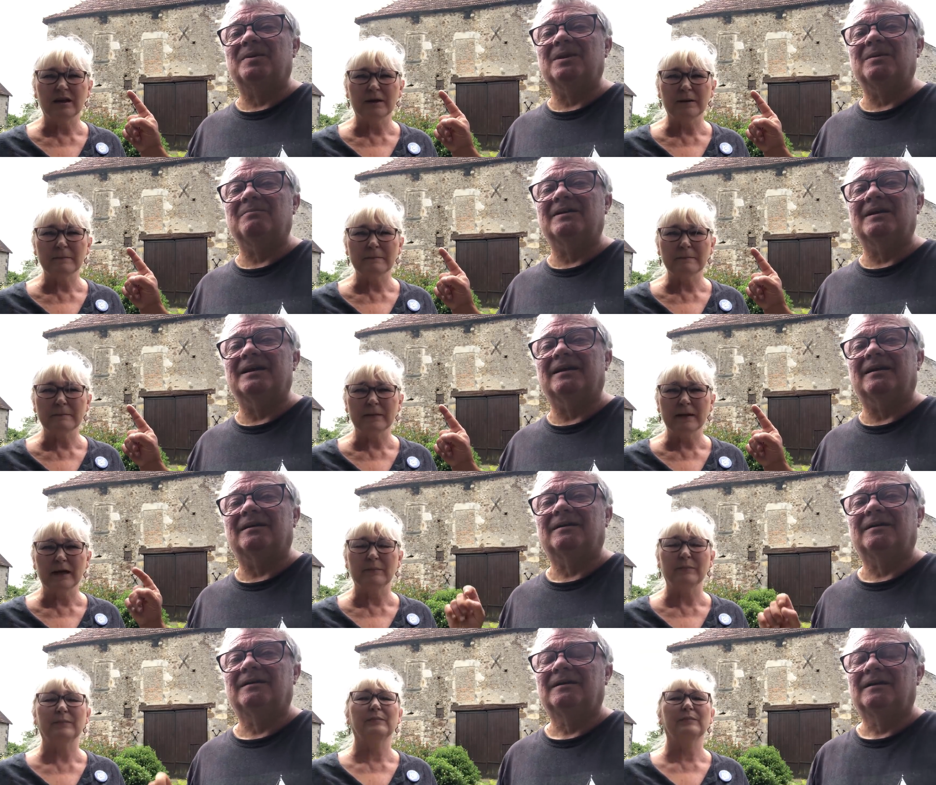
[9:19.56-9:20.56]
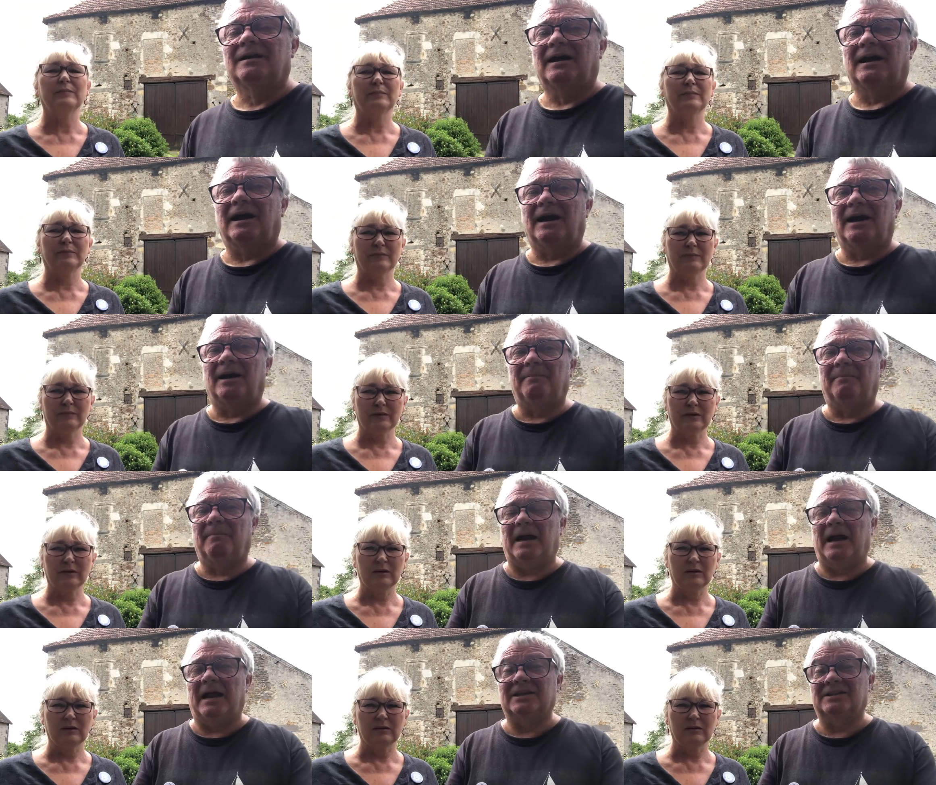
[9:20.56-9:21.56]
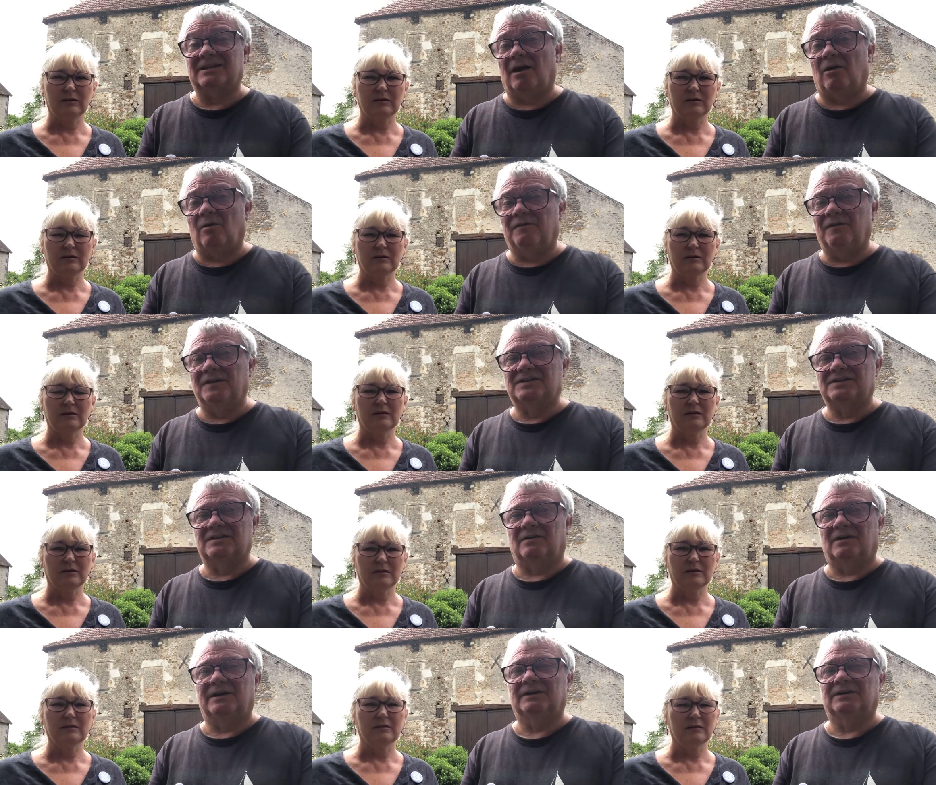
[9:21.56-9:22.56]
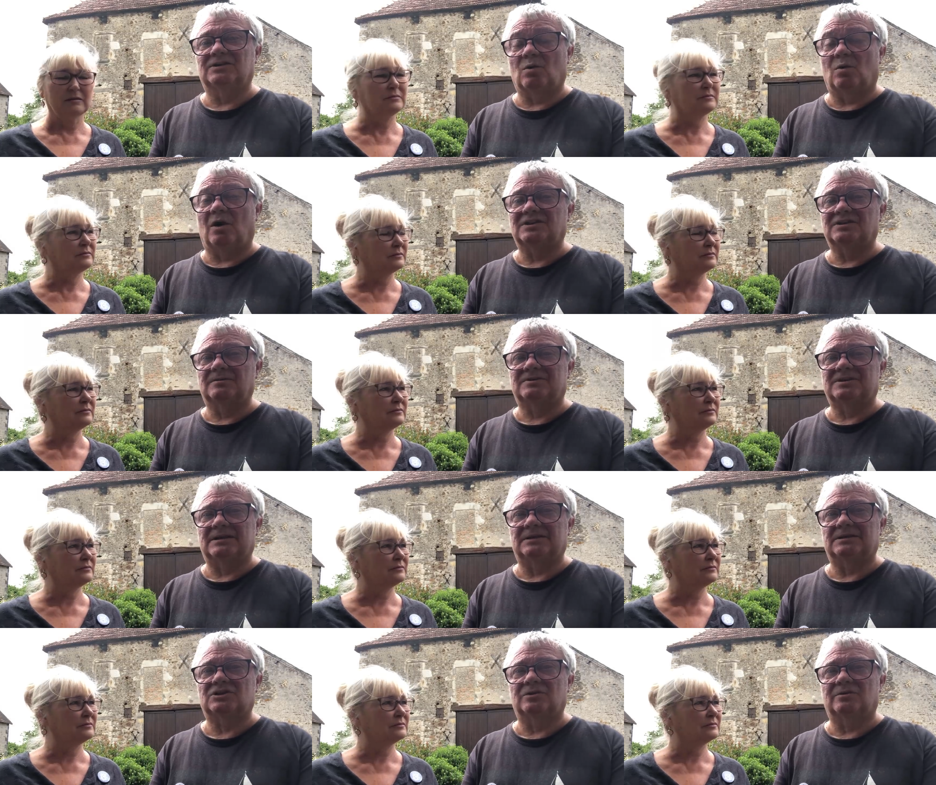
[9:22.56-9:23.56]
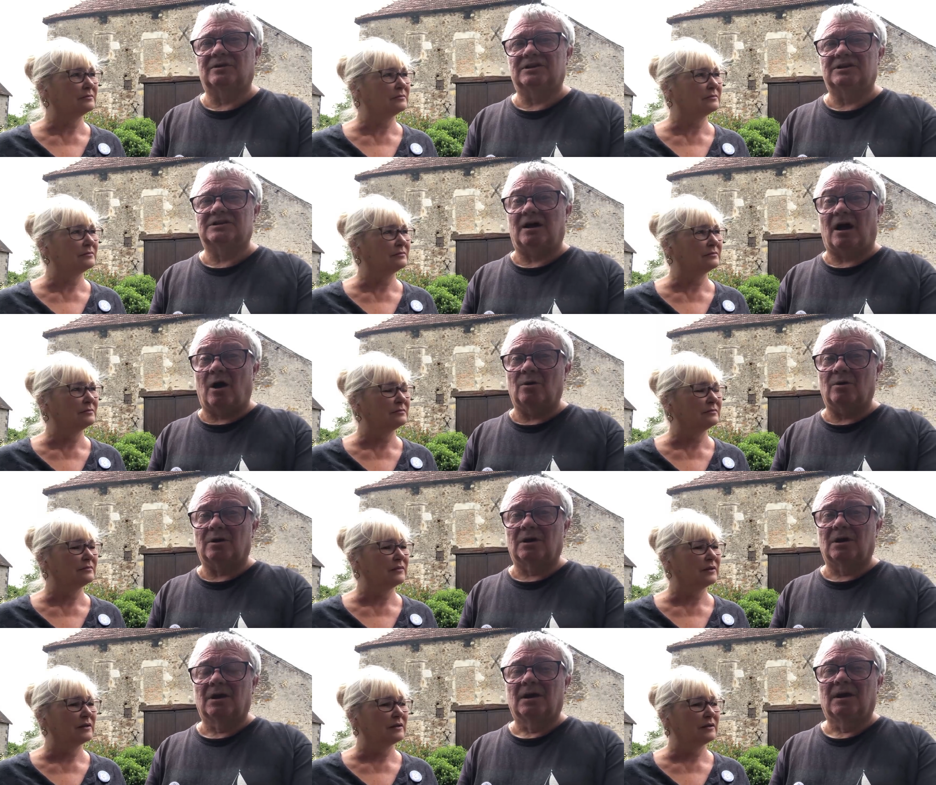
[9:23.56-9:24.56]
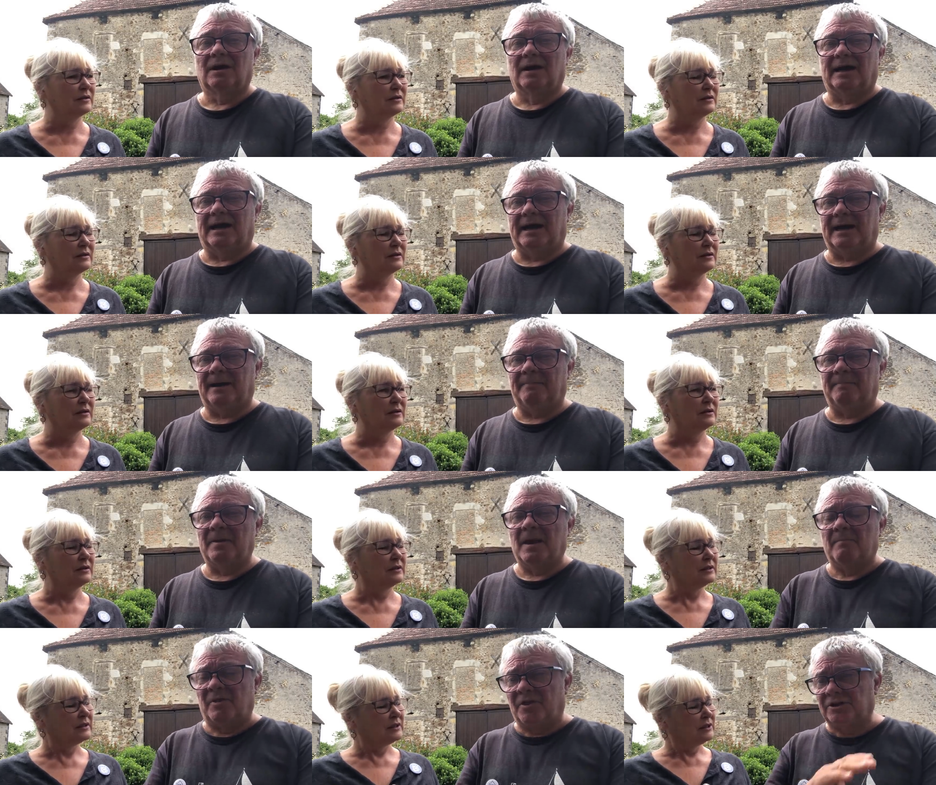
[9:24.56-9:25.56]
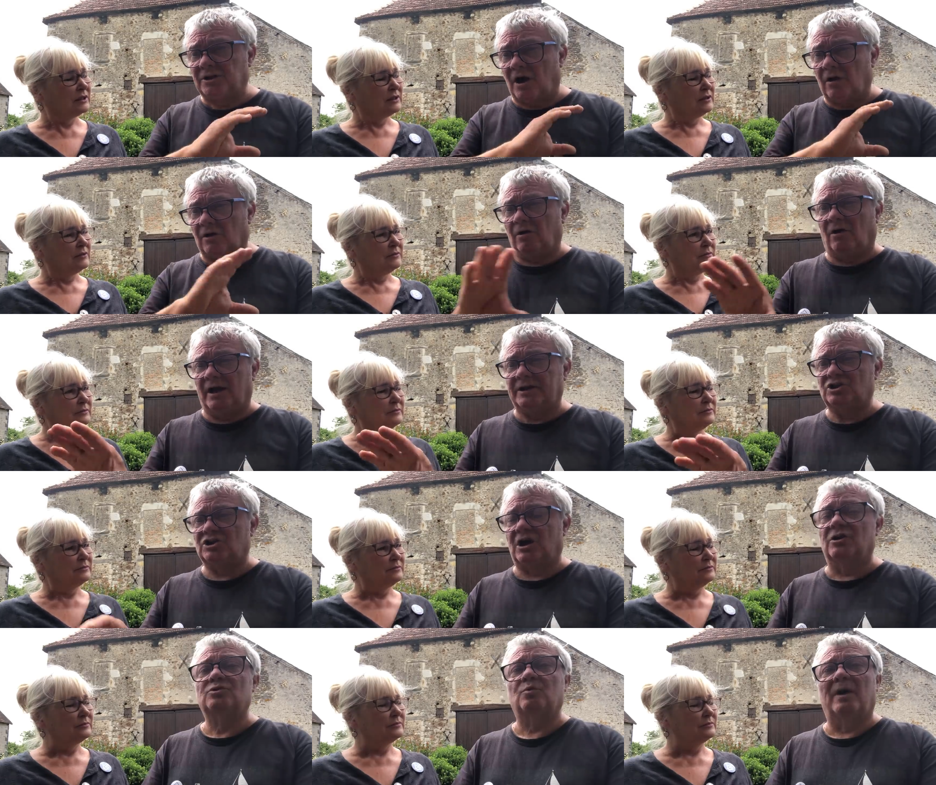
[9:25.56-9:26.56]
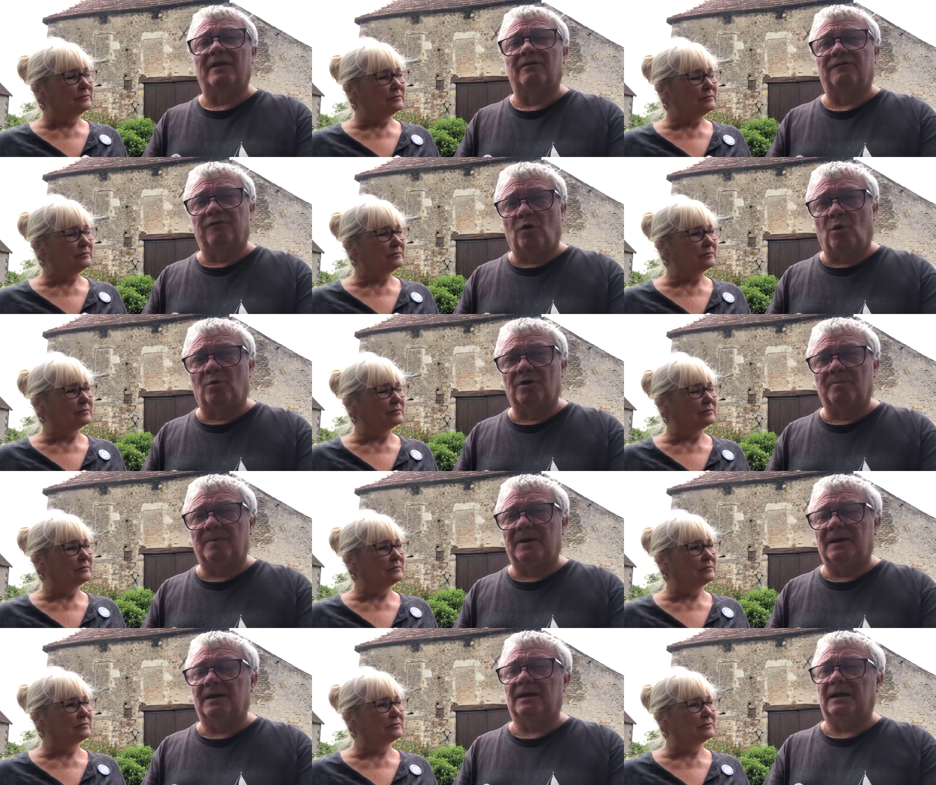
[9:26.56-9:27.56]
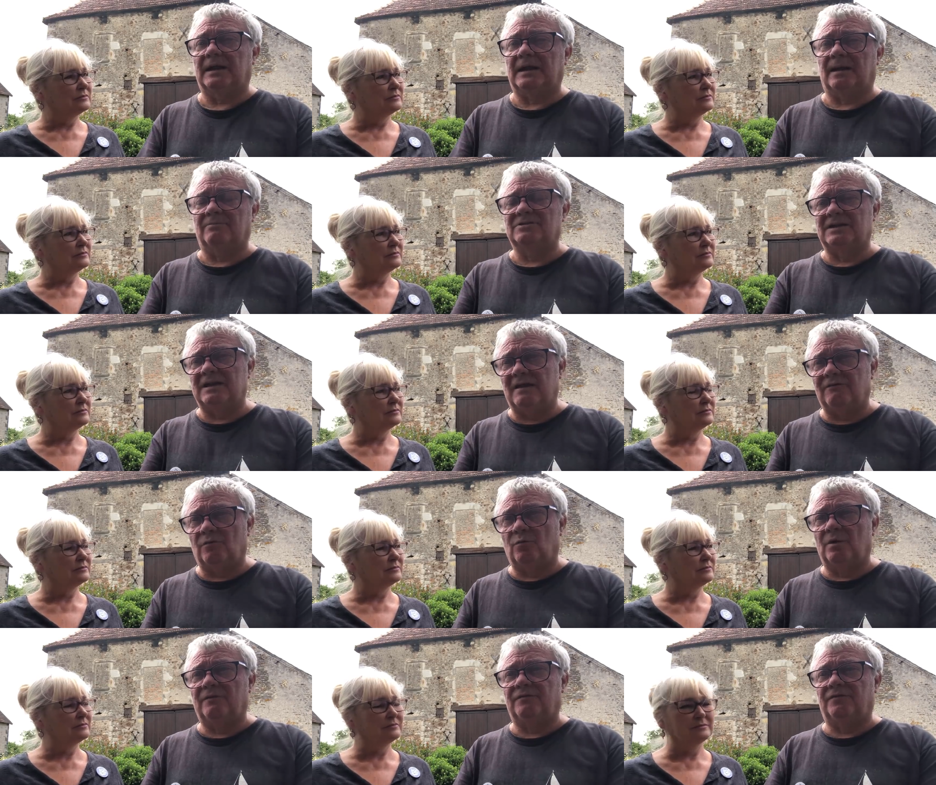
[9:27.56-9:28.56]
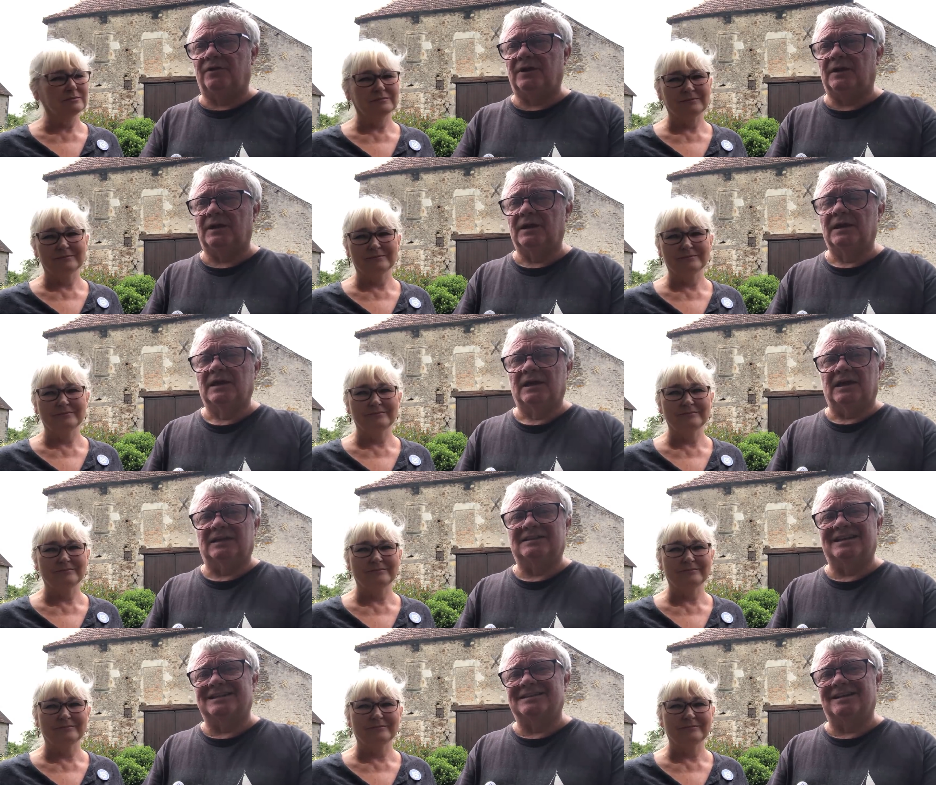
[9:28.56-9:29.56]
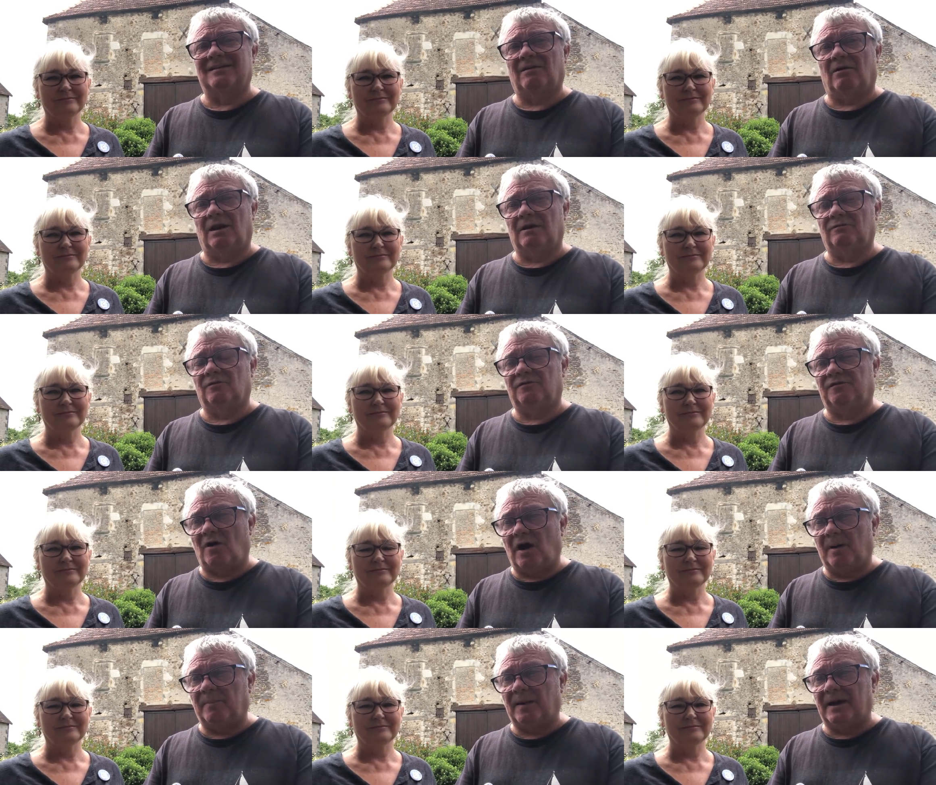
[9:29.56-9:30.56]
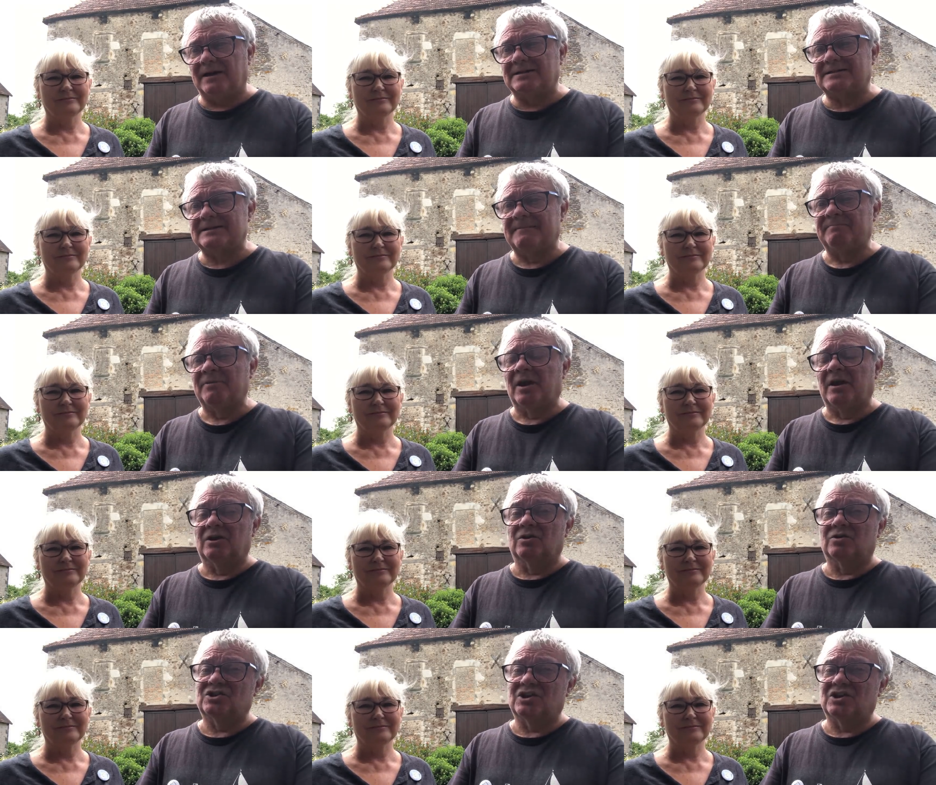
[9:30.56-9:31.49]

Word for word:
Speaker 1: yeah. beam there. Yeah um, and it's cut off inside. It's quite mm. substantial and it's oak. Um, but the dark line shows where the floor would have been and it comes level with the existing high level fireplace. You'll